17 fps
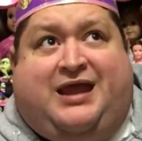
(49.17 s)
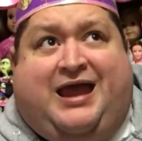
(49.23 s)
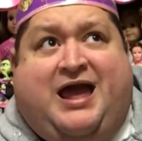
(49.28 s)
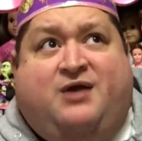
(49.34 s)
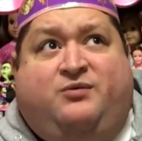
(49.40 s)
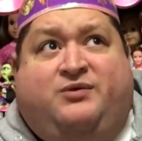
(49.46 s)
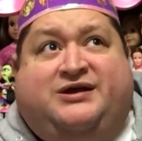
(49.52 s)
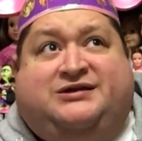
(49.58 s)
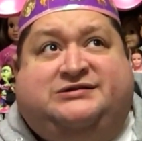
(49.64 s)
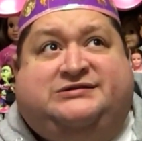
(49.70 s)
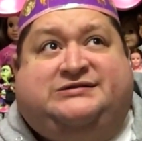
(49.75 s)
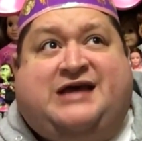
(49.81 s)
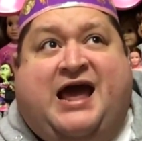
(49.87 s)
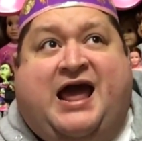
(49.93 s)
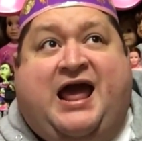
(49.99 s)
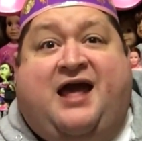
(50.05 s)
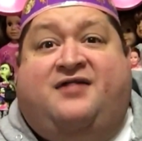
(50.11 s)
I will
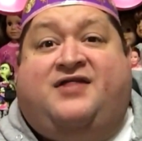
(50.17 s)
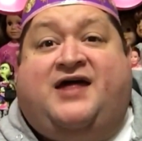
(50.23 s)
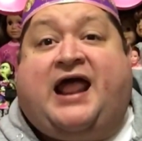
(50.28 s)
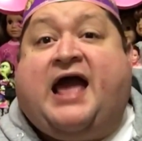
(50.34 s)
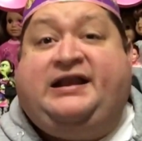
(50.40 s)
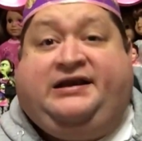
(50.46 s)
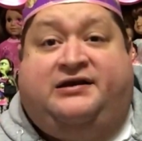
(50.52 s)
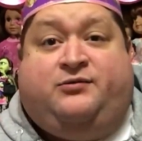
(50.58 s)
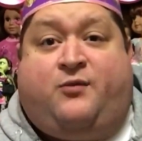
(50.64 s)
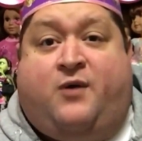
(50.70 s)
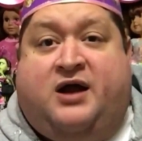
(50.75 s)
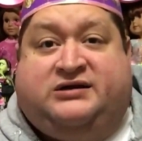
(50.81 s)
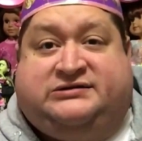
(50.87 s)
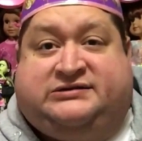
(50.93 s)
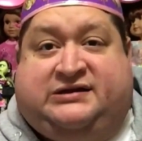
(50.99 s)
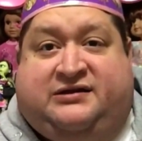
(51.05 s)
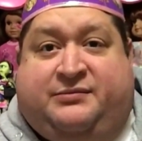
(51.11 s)
say that I didn't
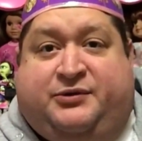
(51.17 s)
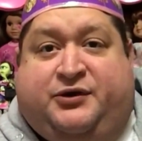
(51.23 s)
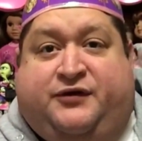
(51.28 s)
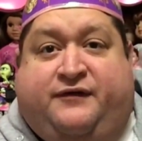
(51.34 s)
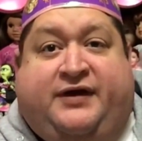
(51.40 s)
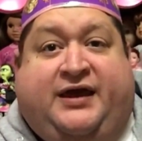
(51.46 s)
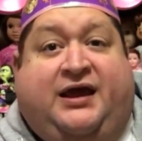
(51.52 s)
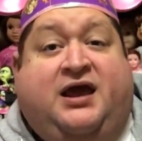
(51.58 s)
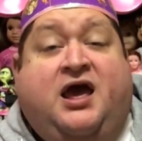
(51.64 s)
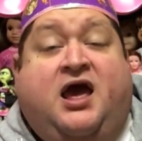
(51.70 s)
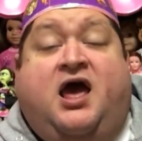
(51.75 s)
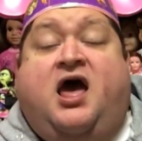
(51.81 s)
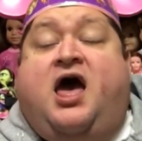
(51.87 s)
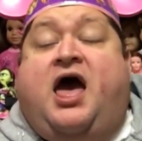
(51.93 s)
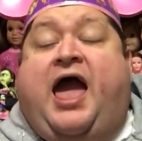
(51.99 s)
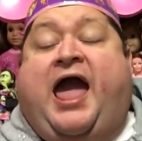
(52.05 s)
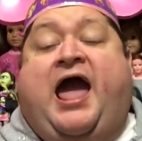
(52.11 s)
want to see the movie.
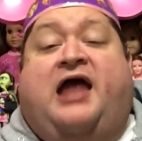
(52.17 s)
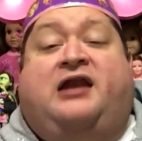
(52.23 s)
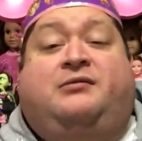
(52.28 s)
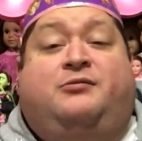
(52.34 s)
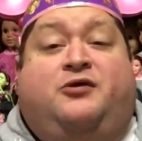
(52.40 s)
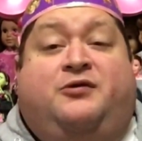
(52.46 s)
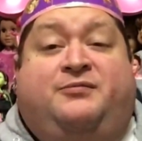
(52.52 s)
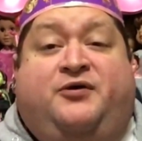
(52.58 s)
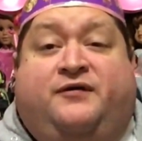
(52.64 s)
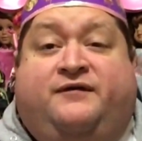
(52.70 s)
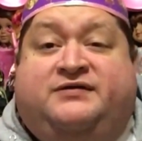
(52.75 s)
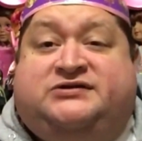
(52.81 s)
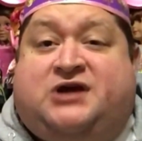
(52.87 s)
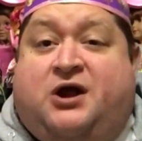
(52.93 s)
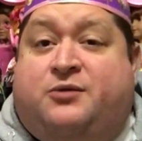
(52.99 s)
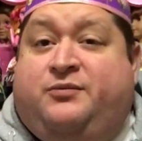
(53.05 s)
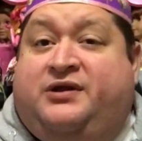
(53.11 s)
Animal
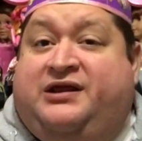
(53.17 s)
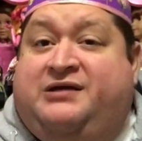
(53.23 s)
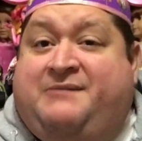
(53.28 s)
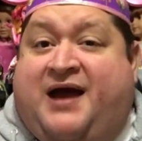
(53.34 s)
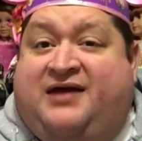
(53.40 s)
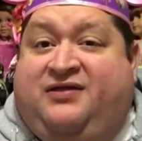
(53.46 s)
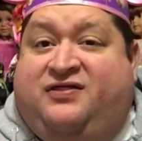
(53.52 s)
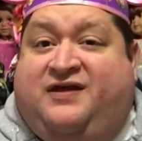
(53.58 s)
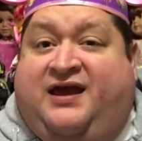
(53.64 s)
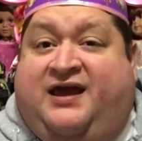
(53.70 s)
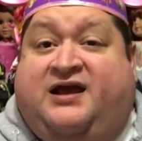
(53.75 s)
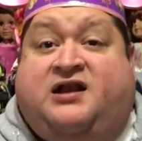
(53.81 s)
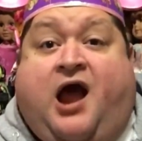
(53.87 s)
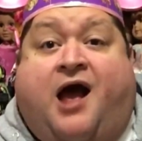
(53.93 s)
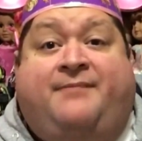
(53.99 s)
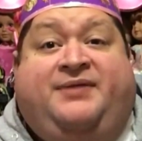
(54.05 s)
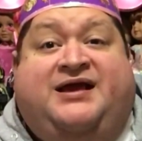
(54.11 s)
movies aren't really my
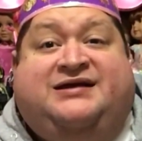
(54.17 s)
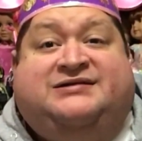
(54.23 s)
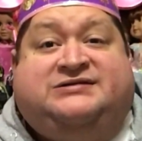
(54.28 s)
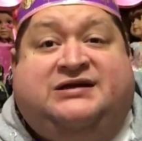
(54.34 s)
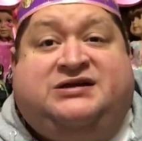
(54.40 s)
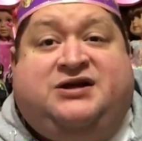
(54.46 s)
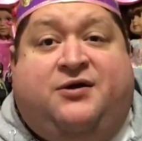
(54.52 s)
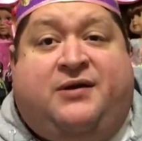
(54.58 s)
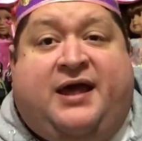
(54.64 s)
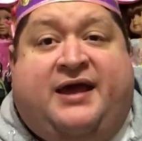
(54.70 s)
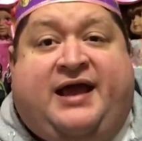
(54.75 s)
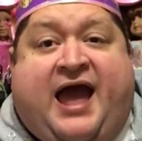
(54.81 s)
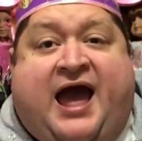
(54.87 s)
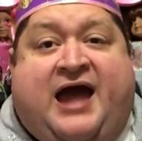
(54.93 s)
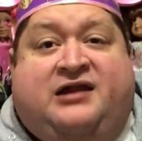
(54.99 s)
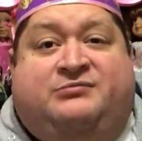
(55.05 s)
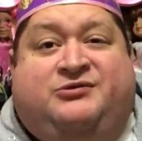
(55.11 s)
thing, not because I don't like
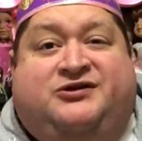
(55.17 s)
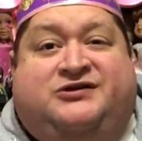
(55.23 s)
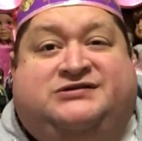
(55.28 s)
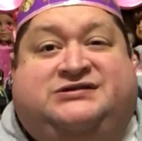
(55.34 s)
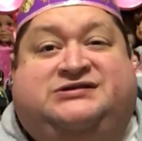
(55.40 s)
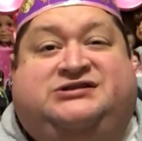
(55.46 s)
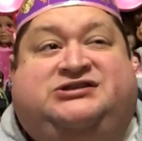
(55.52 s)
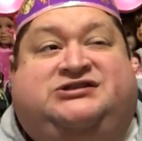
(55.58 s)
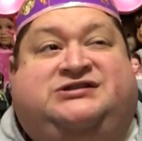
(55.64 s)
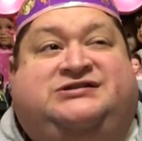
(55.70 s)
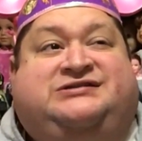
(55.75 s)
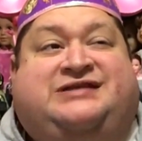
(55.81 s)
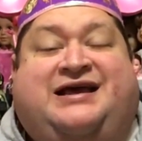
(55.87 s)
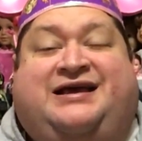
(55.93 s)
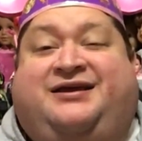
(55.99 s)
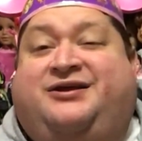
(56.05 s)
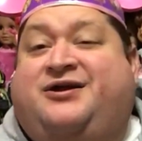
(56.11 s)
animals, it's
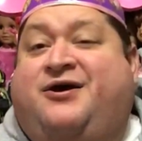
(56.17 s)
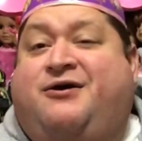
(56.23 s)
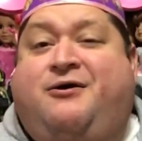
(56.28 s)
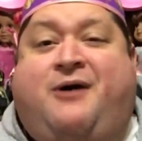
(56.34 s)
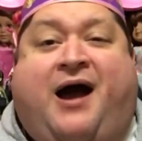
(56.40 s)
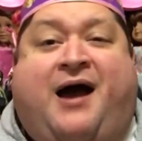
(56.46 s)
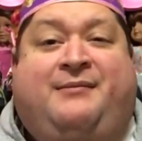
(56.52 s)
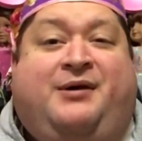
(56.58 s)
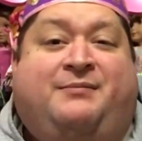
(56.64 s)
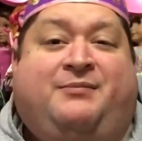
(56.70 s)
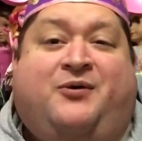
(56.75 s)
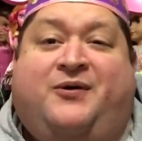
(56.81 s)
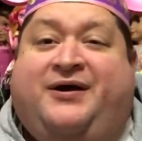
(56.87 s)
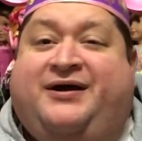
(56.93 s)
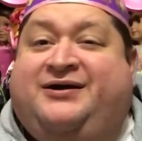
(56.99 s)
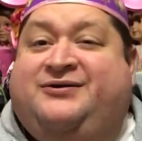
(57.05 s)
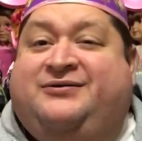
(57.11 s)
just that, you know, I'm a
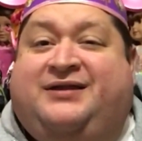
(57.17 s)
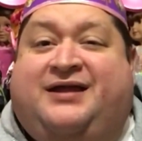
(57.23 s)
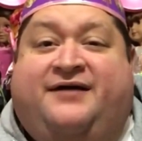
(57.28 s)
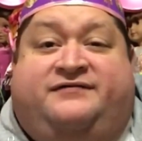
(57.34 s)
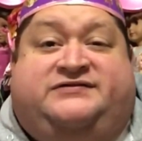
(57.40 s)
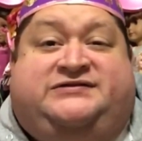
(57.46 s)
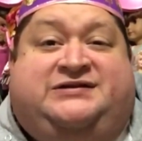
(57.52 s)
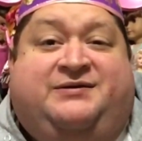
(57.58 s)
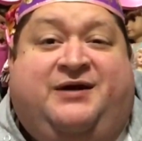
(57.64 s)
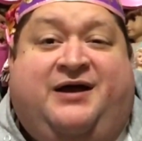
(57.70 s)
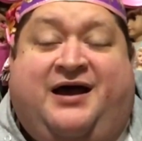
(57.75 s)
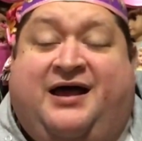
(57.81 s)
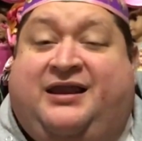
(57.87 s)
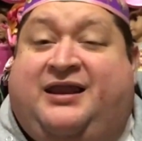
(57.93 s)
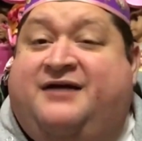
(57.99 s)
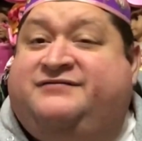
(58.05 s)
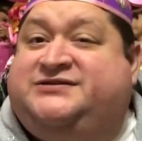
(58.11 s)
boy who loves
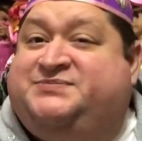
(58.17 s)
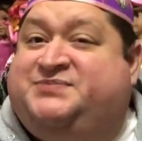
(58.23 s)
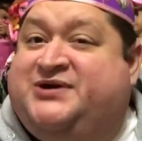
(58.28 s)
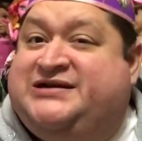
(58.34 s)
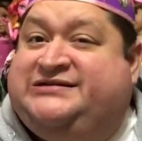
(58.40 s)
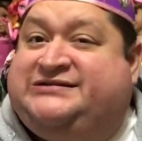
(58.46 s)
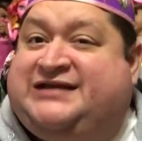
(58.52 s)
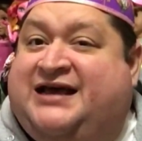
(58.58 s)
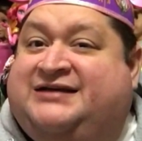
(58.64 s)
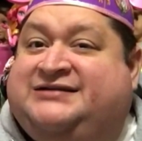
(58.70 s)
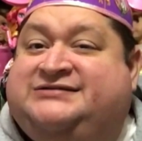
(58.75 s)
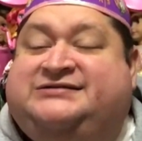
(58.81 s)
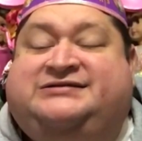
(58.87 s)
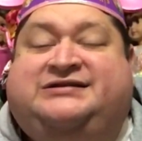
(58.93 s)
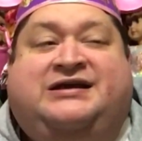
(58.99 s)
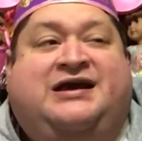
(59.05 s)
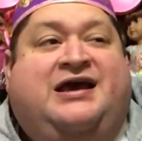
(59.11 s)
the
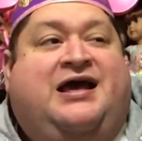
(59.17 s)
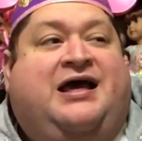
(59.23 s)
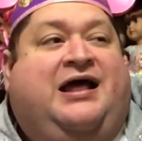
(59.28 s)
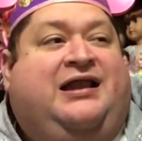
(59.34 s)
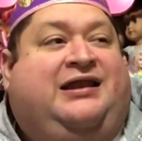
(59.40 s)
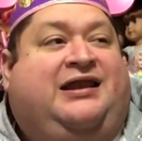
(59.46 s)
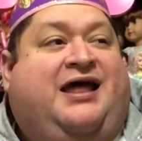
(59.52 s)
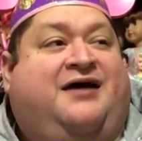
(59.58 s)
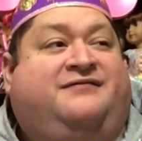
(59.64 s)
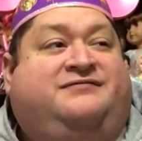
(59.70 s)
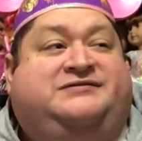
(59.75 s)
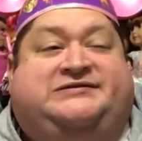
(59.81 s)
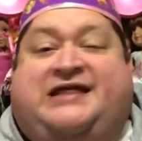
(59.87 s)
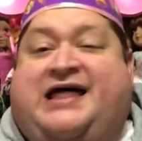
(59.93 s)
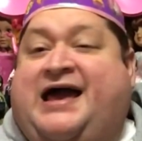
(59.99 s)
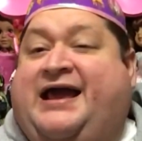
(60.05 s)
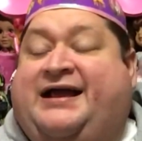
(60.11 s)
princess,
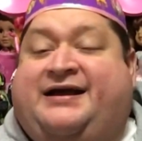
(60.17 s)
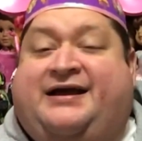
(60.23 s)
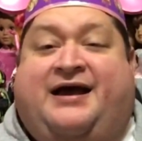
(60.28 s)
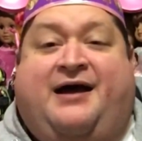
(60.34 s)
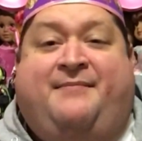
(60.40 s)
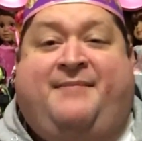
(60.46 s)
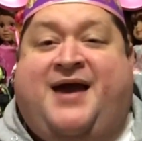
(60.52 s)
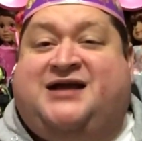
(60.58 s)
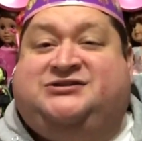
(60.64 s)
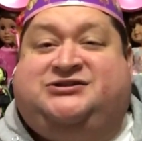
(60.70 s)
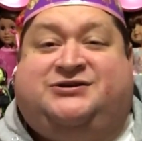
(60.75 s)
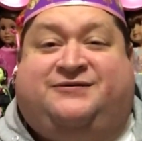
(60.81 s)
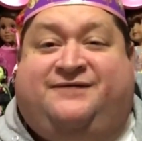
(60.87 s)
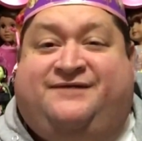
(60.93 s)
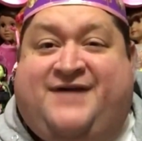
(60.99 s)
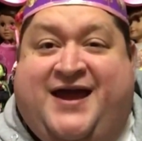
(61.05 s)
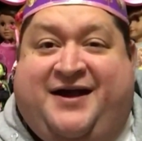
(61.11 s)
loves, like, a
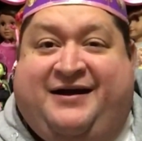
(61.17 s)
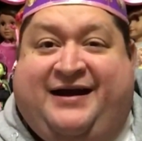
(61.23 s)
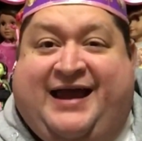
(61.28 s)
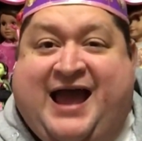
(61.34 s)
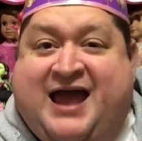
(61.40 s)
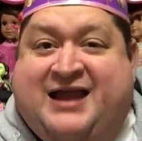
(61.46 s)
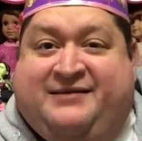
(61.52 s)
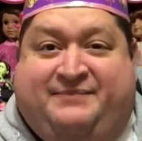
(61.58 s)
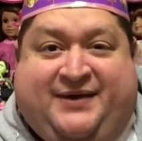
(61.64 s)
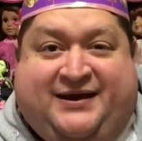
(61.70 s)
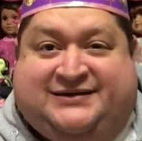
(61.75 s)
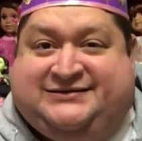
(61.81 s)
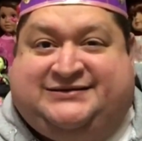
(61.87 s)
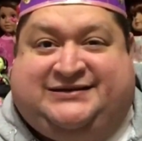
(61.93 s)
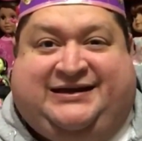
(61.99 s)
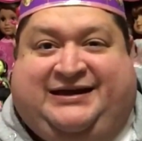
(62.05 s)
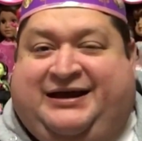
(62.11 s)
magical fairy and a
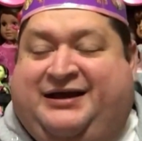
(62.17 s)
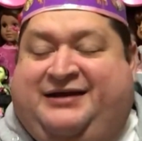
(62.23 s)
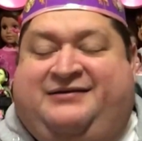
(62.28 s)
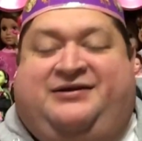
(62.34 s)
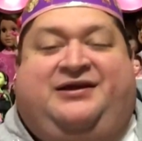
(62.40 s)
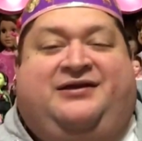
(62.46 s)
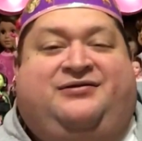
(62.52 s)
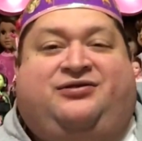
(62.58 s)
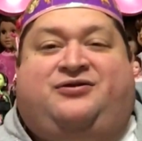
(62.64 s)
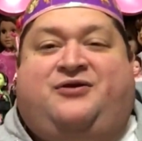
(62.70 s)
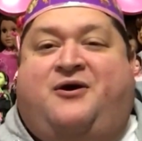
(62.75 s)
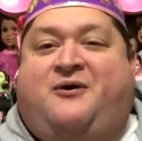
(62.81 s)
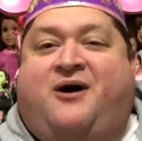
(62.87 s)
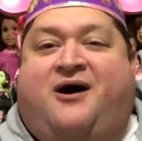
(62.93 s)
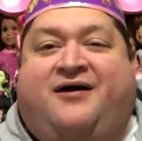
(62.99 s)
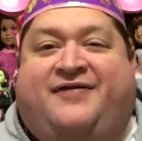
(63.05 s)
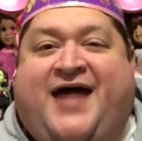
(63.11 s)
pixie. You throw
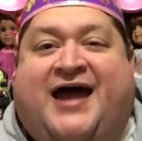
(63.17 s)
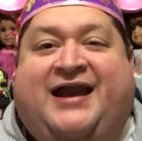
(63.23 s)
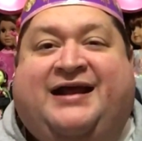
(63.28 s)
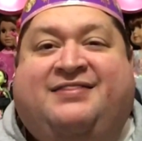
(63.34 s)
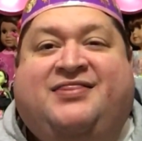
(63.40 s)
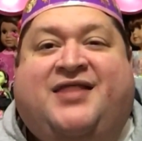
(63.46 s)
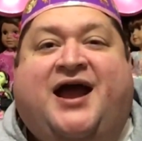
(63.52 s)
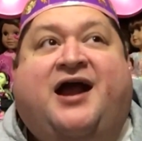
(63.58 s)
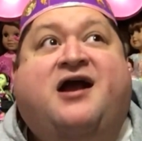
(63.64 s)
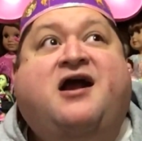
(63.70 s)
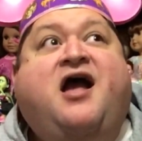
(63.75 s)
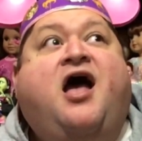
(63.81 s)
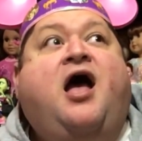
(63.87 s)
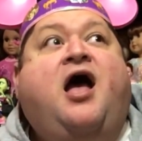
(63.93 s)
all that in there.